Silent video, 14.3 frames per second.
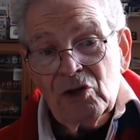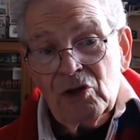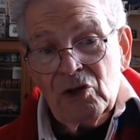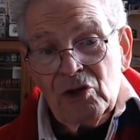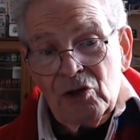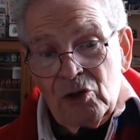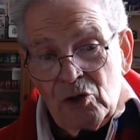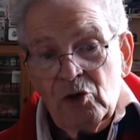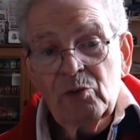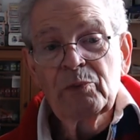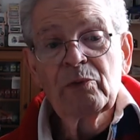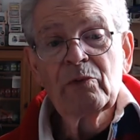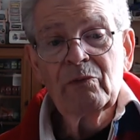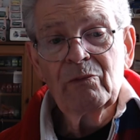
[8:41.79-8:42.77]
you
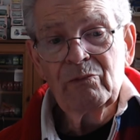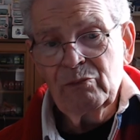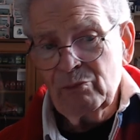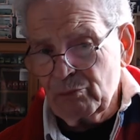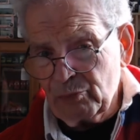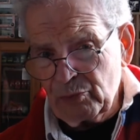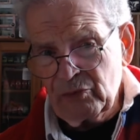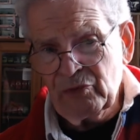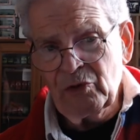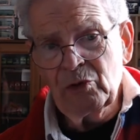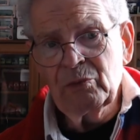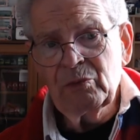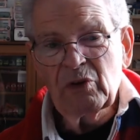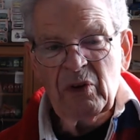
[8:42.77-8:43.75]
pr presume
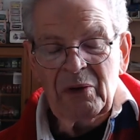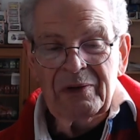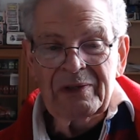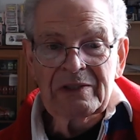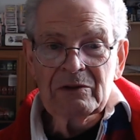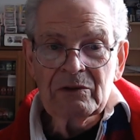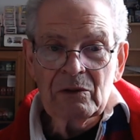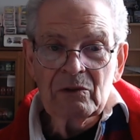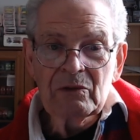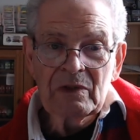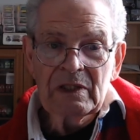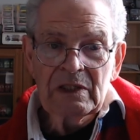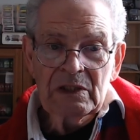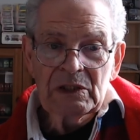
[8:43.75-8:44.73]
you're going to do
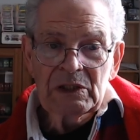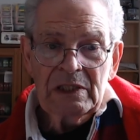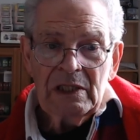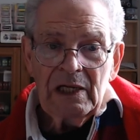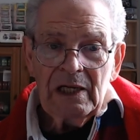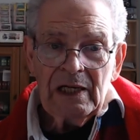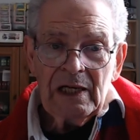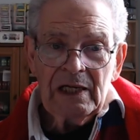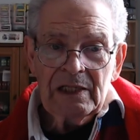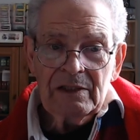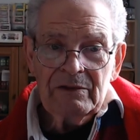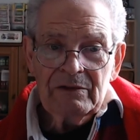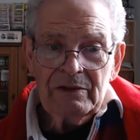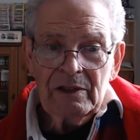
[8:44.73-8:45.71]
things
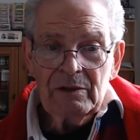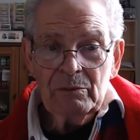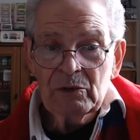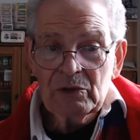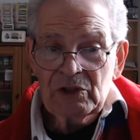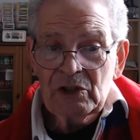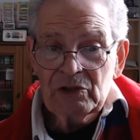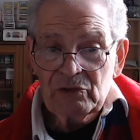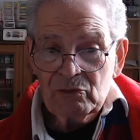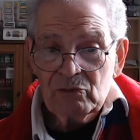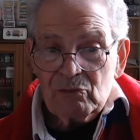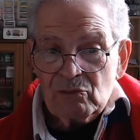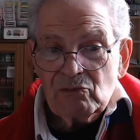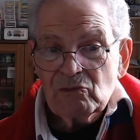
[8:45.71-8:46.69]
and uh, we just
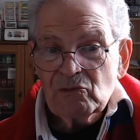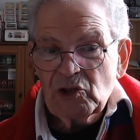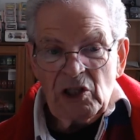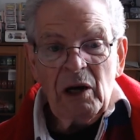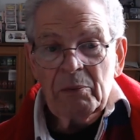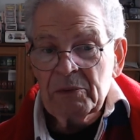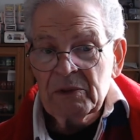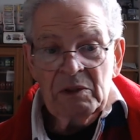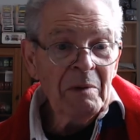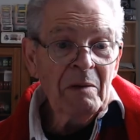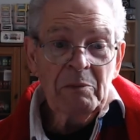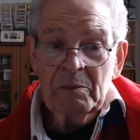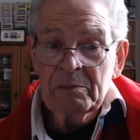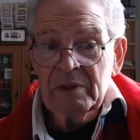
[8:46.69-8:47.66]
sharpen them up
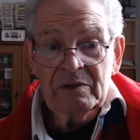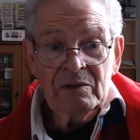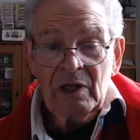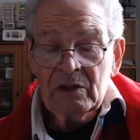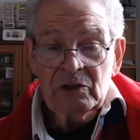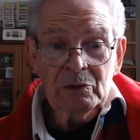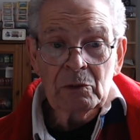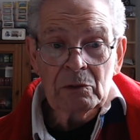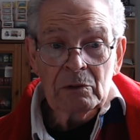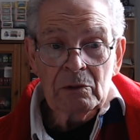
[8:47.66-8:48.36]
a bit, that's all.